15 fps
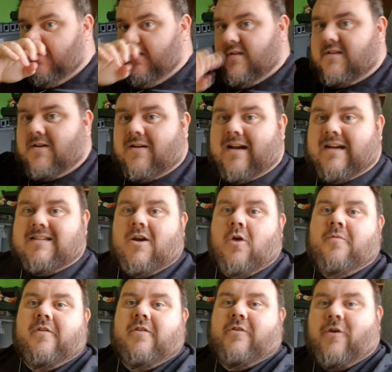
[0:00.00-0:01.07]
So guys, I
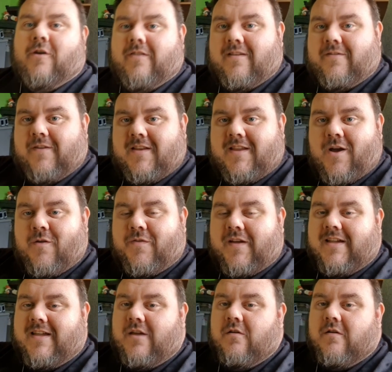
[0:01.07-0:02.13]
hope you enjoyed this video.
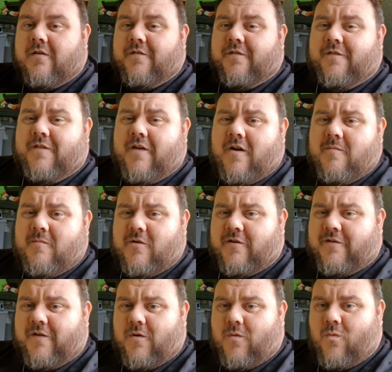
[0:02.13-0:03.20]
Thank you very much
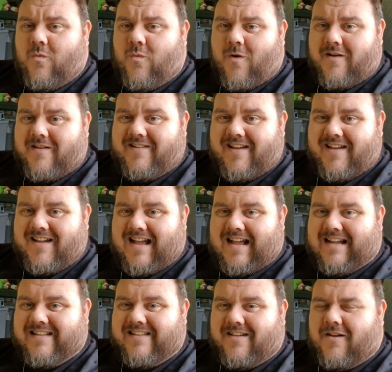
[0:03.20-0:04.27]
for watching.
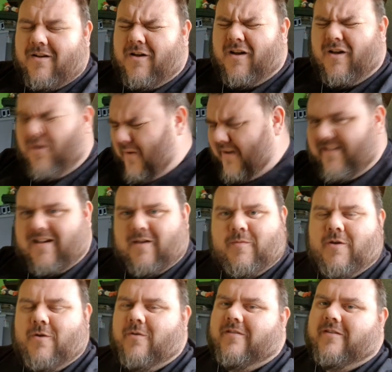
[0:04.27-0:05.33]
As always, I'm
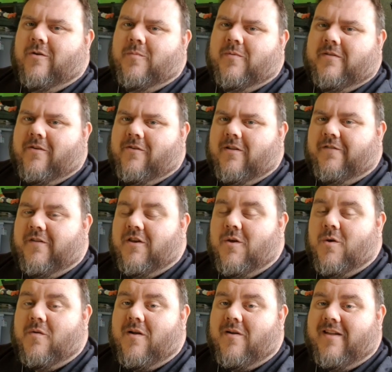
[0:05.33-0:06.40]
your host, SuperSorrell. If you're
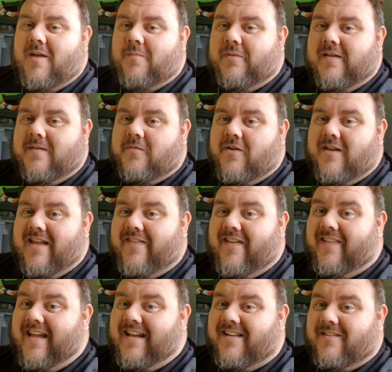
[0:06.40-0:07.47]
new around here, please be sure you hit that
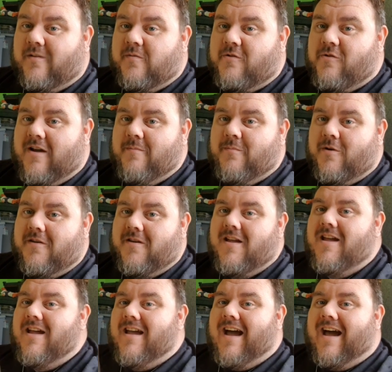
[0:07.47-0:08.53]
like and subscribe button,
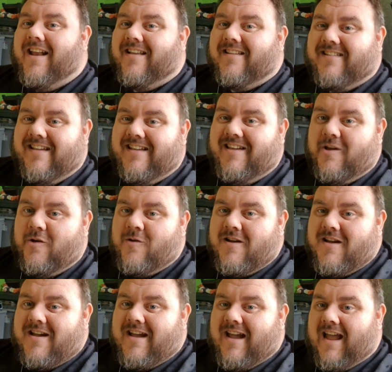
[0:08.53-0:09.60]
and I'll see you
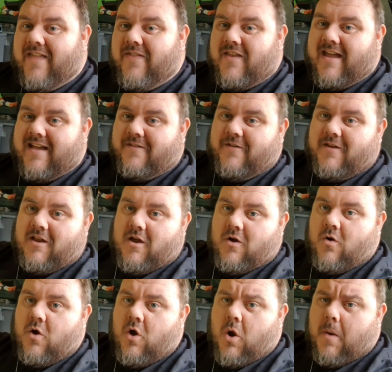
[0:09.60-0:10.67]
in the next
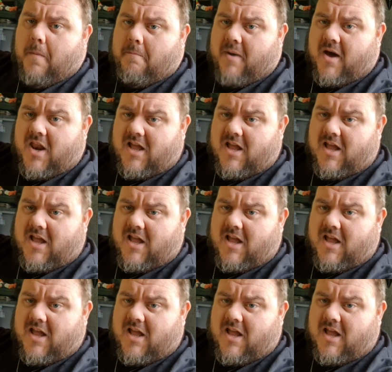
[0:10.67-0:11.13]
video. But